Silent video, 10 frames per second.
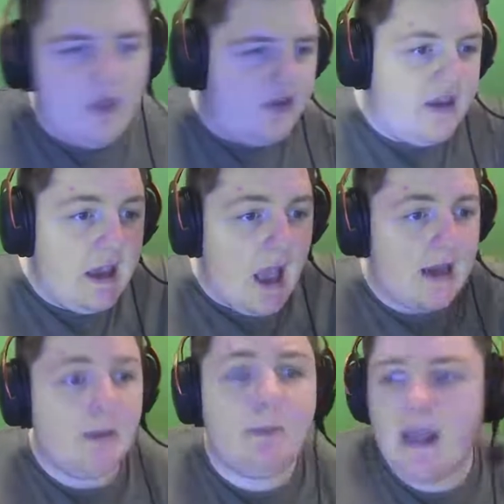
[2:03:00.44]
the
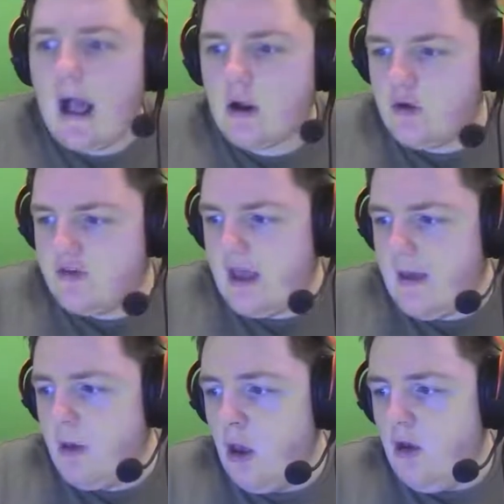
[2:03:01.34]
Olympiacos
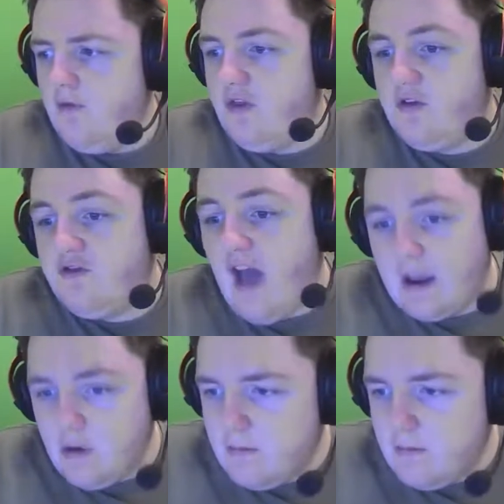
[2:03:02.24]
game for the final